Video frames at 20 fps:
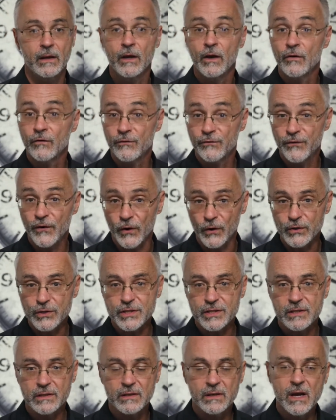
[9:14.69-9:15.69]

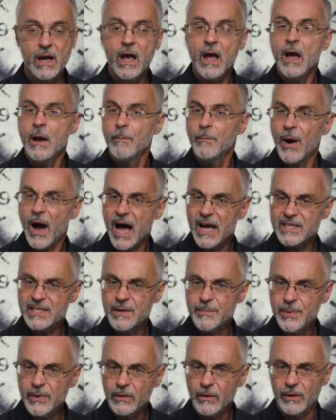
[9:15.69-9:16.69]
First,
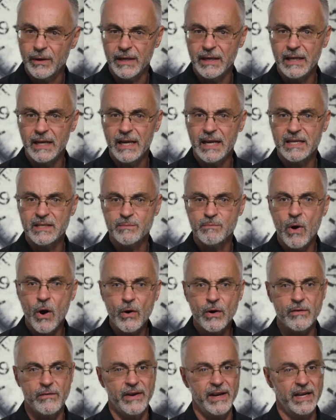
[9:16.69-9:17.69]
possibility is
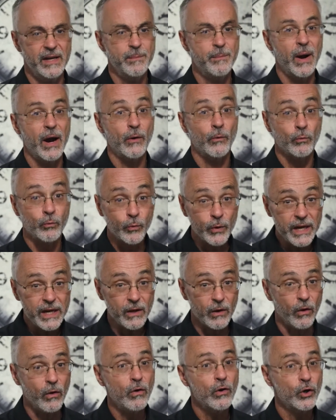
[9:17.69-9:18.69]
motivated by
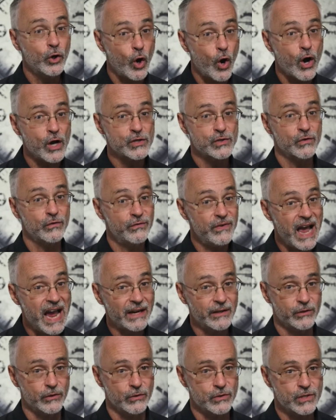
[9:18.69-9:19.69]
real causal
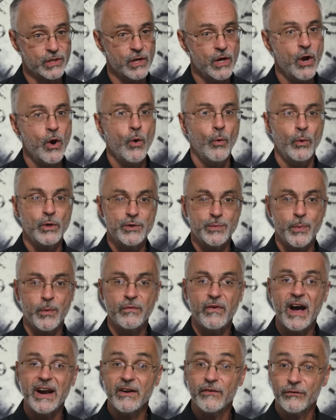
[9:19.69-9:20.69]
factors, which
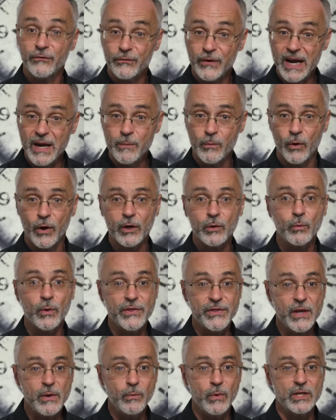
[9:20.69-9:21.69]
provide a framework
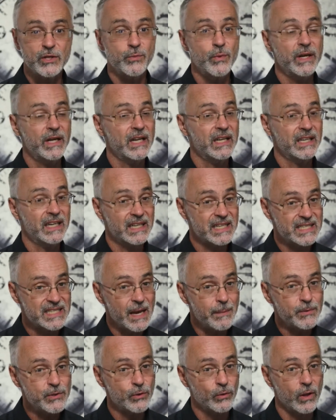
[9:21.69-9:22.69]
within which we can
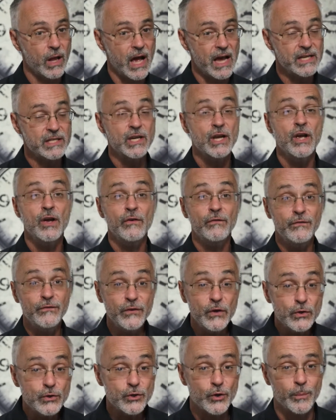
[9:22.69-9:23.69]
conceptualize
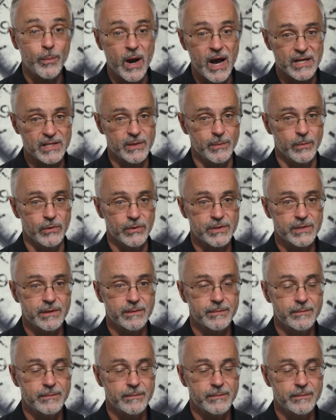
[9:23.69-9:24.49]
future possibles.